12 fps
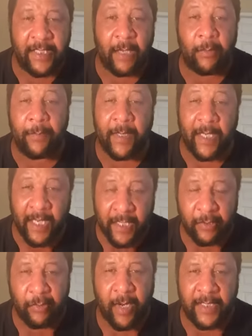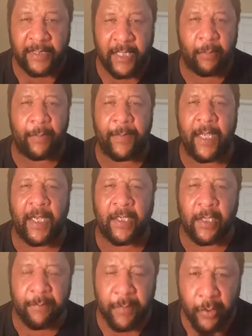They would be in Christ. They would be in
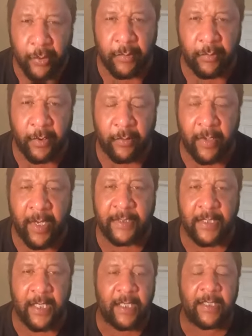communion with Christ.